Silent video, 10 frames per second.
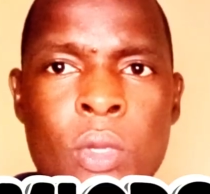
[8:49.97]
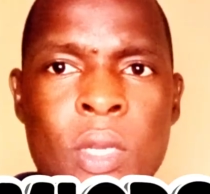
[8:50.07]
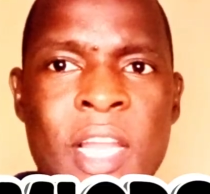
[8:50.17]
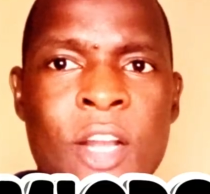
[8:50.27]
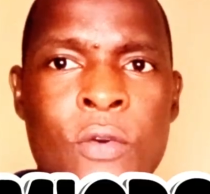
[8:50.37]

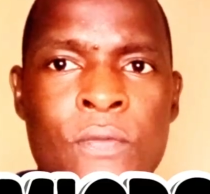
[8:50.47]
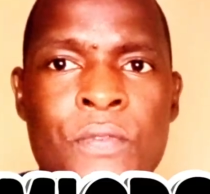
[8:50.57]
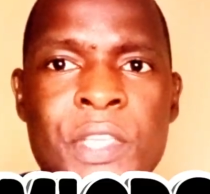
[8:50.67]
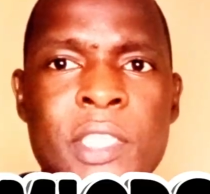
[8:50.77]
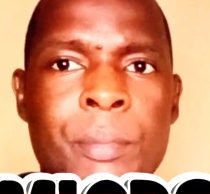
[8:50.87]
lack of
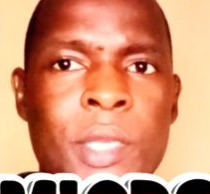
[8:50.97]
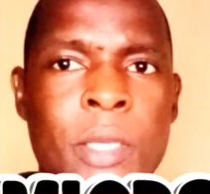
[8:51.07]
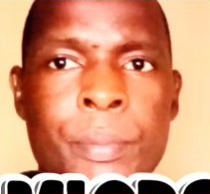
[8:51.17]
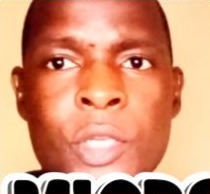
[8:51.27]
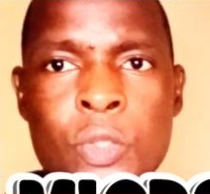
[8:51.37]

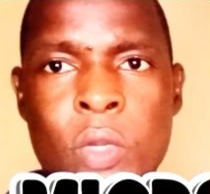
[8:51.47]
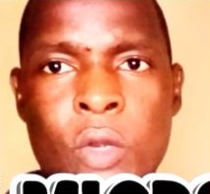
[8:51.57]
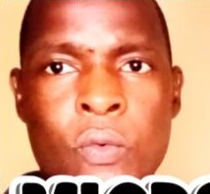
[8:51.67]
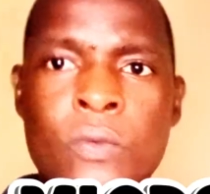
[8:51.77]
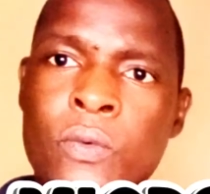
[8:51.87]
vitamin
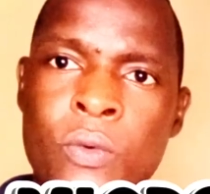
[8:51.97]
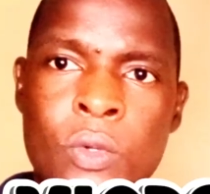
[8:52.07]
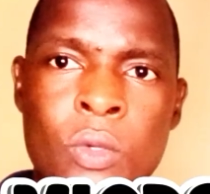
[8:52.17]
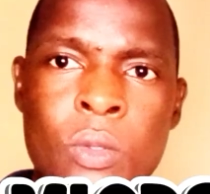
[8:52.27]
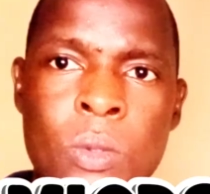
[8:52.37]
B12,
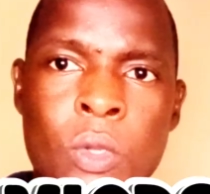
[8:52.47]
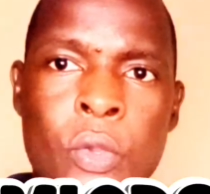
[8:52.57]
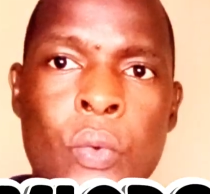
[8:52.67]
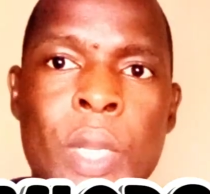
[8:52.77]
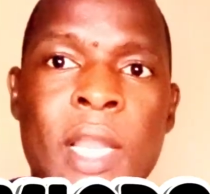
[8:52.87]

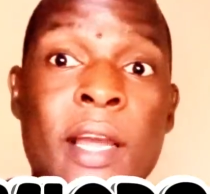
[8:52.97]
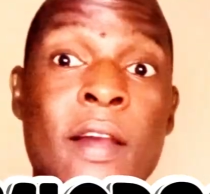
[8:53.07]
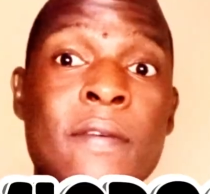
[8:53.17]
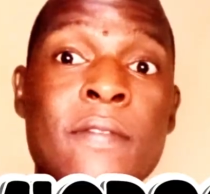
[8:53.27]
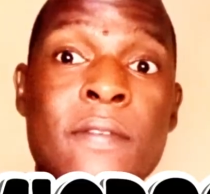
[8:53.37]
you will
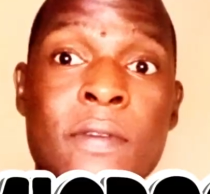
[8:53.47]
have